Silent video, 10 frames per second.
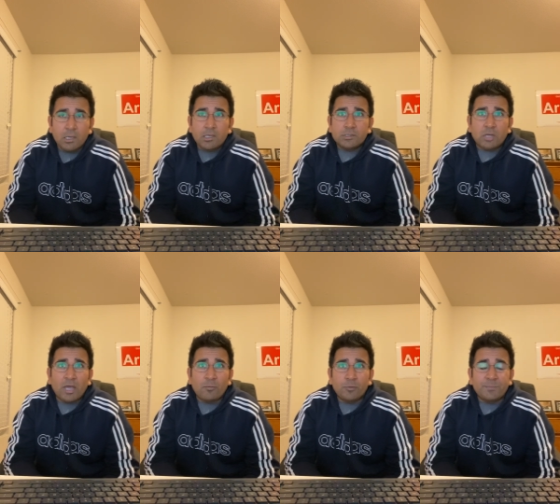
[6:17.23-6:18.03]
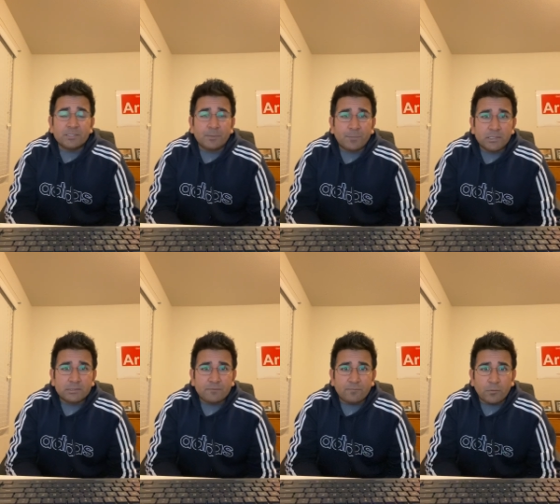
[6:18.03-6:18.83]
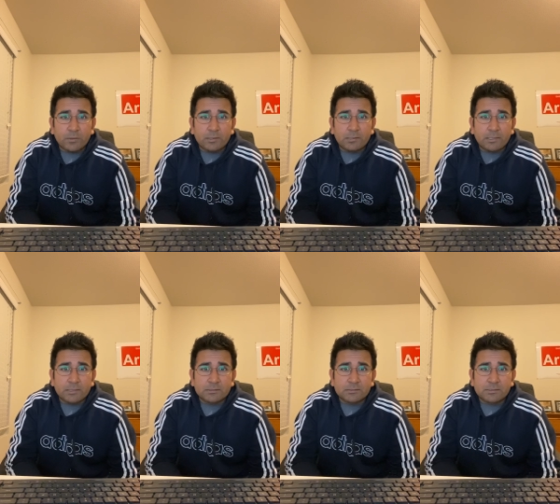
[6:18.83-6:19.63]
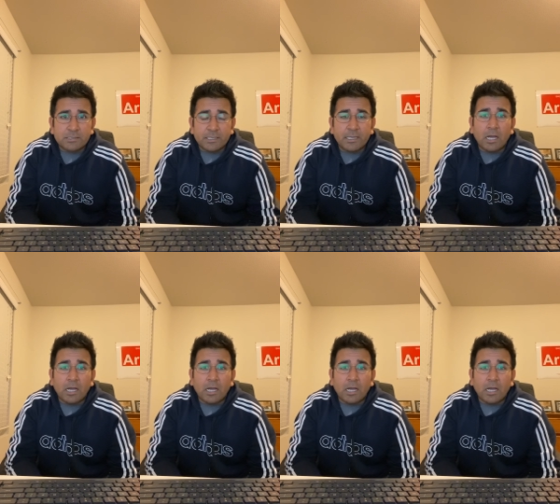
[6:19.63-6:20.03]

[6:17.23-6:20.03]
So I won't be surprised if Rohit is sitting